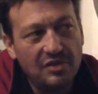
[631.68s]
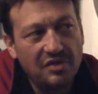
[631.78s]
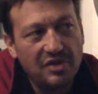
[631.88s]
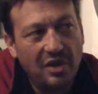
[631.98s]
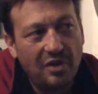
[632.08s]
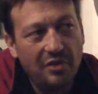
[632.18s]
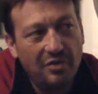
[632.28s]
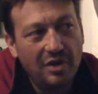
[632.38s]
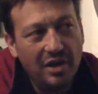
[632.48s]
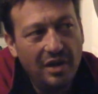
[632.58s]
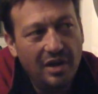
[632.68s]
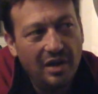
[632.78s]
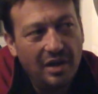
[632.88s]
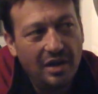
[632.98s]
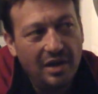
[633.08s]
So
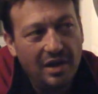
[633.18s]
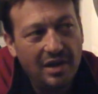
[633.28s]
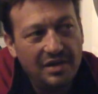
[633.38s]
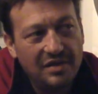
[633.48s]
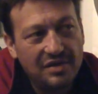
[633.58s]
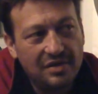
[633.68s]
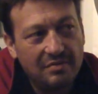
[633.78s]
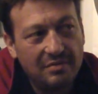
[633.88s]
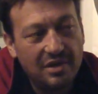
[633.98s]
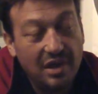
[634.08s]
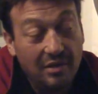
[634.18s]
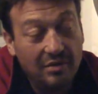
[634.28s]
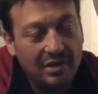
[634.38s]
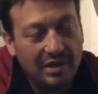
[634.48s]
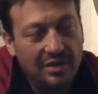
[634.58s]
he's
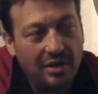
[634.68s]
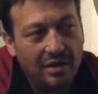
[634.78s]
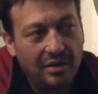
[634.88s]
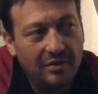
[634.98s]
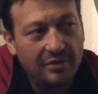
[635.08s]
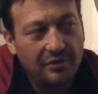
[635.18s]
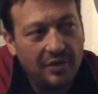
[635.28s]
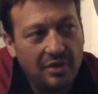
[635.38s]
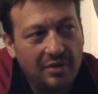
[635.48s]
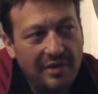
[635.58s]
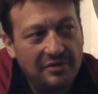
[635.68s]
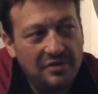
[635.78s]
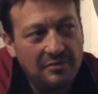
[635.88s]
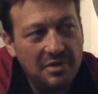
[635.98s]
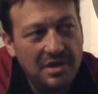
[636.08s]
currently got photographs
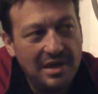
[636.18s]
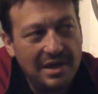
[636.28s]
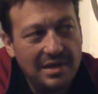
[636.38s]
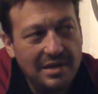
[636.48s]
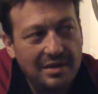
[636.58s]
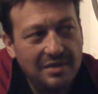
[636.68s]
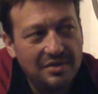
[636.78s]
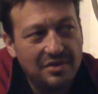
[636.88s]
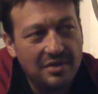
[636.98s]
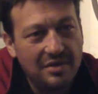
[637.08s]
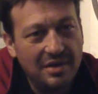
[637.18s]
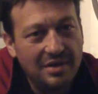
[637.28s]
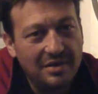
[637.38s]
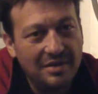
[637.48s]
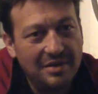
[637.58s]
of me naked so that he
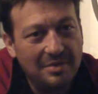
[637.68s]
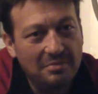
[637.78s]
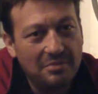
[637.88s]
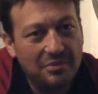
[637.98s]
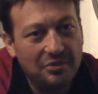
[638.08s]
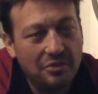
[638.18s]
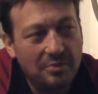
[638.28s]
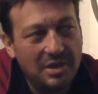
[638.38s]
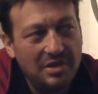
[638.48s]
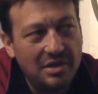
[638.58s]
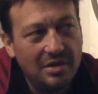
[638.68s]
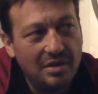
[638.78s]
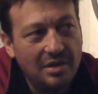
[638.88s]
can draw a picture.